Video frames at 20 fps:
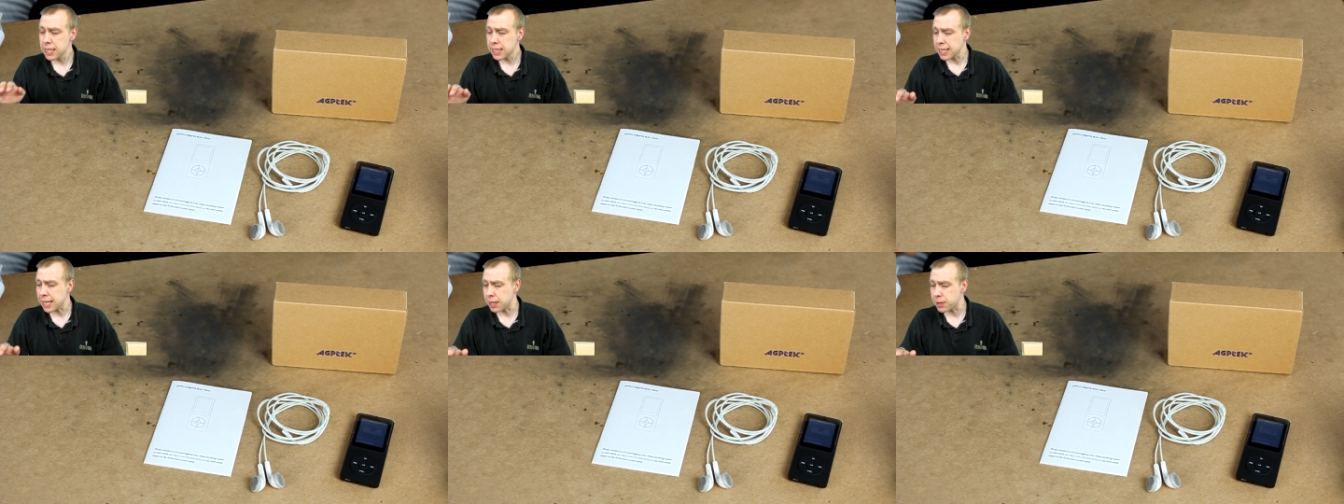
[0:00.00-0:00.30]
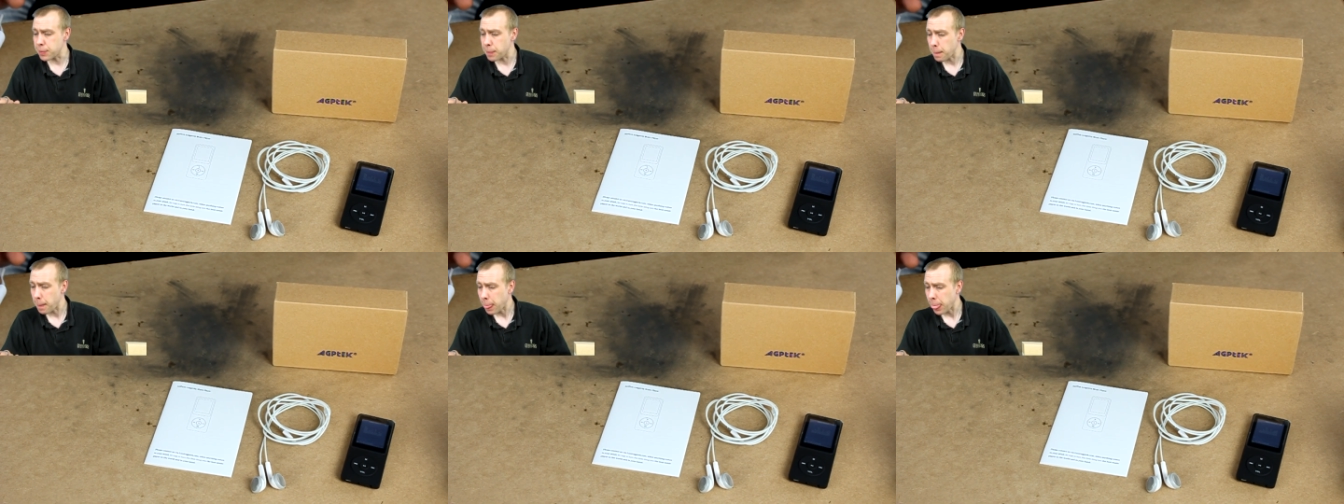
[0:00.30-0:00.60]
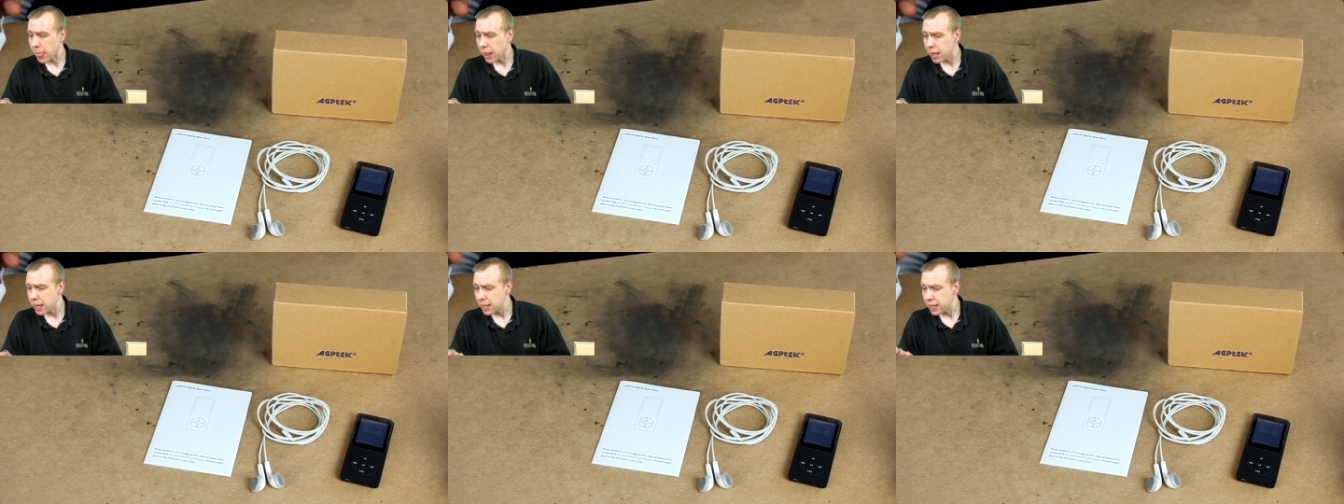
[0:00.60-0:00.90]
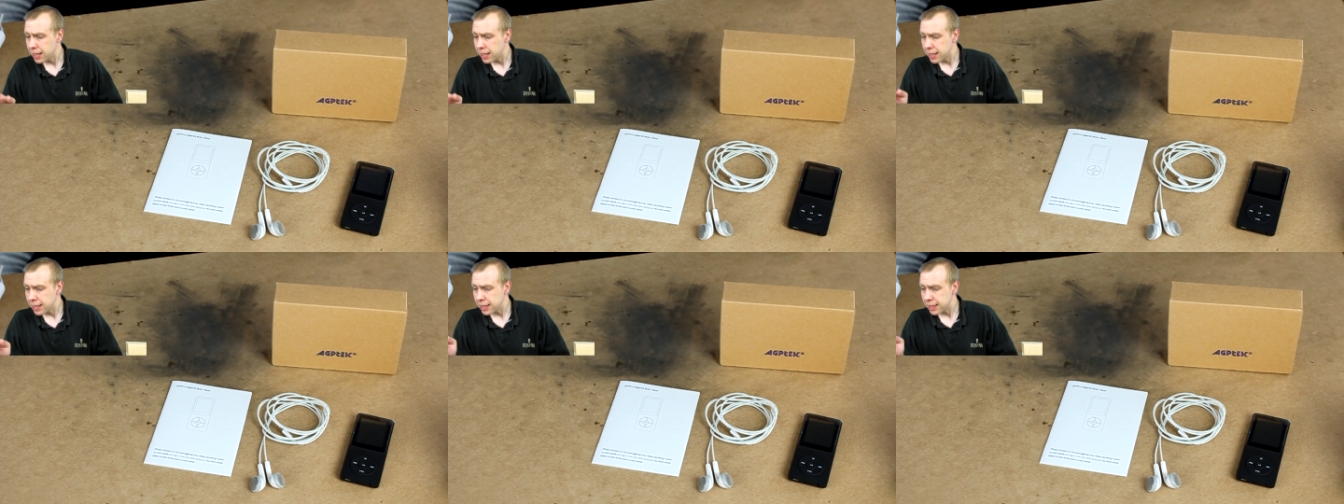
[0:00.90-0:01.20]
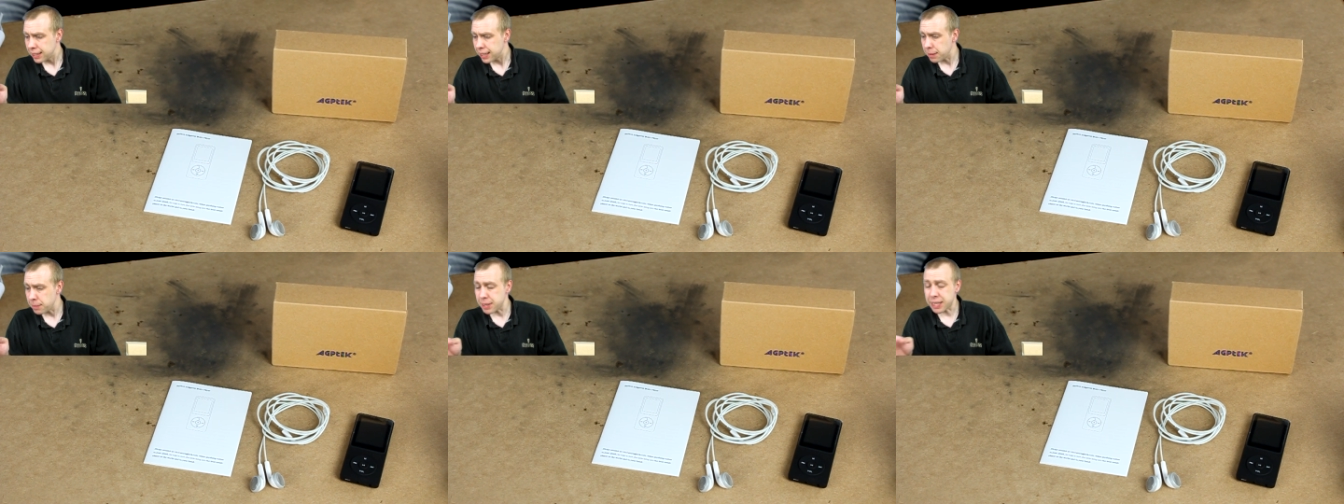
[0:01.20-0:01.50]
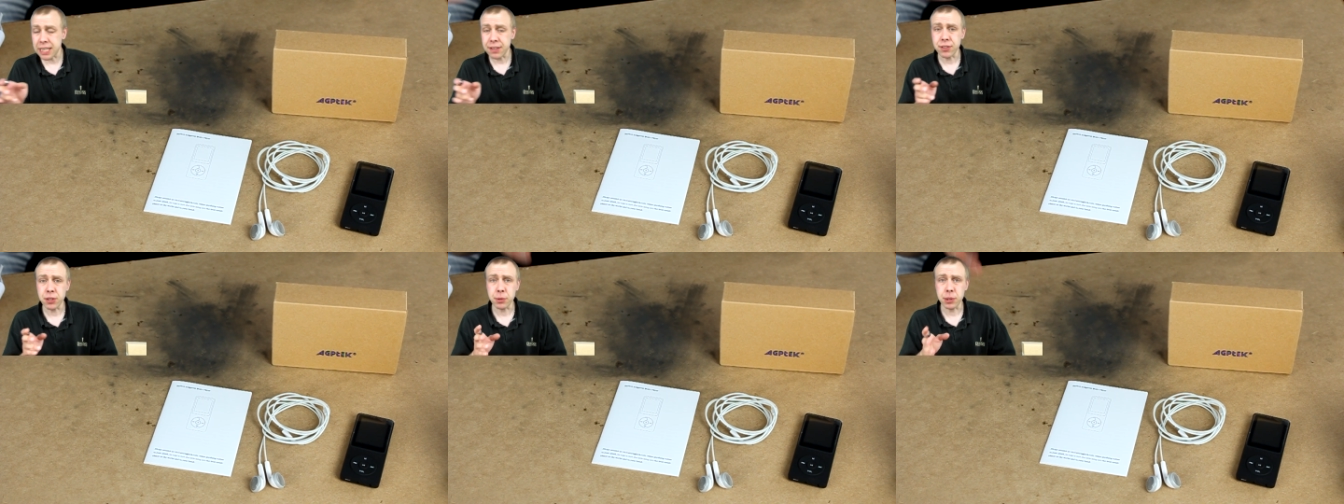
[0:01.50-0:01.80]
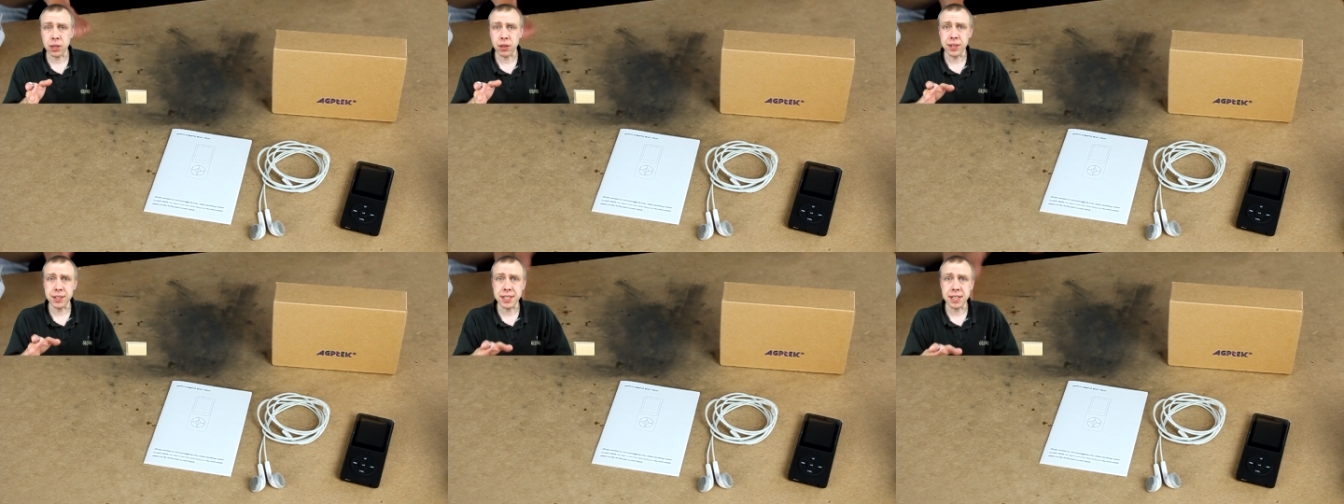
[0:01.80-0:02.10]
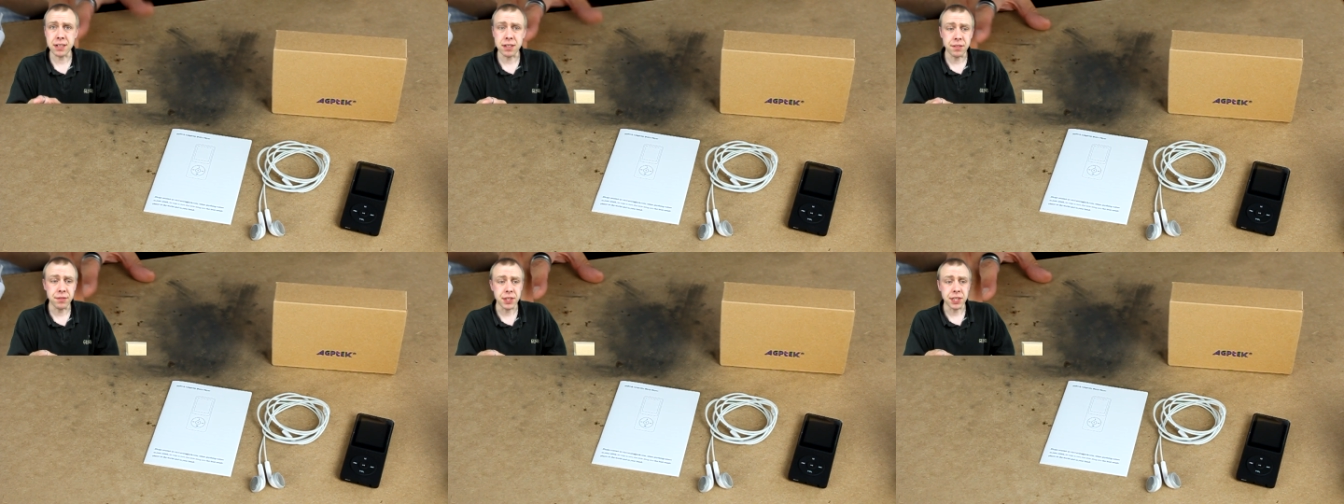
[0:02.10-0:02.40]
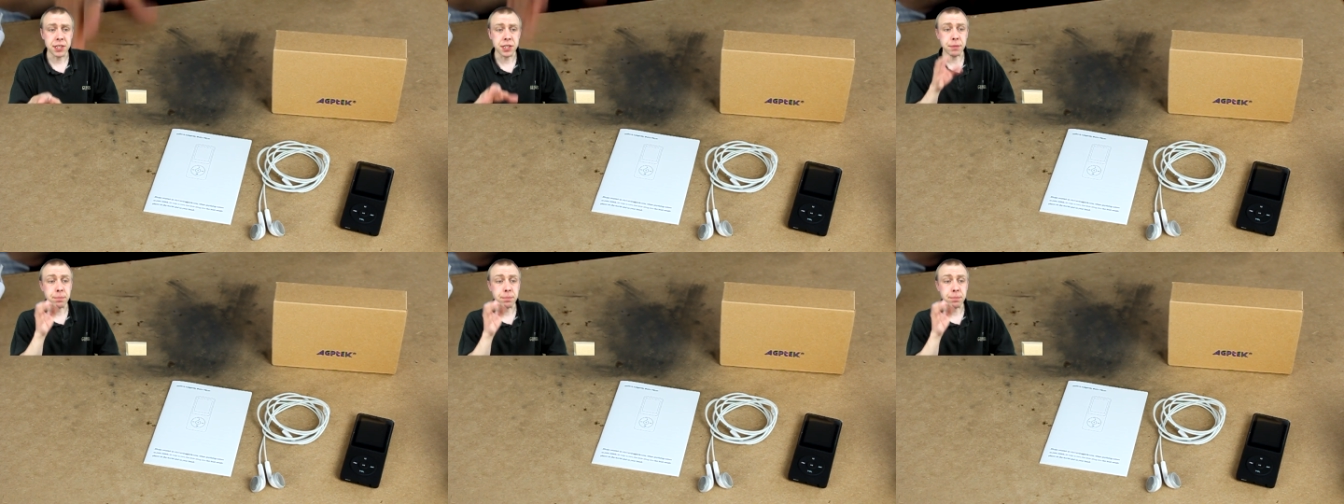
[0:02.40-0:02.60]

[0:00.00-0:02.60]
Now, let me give you an idea of this.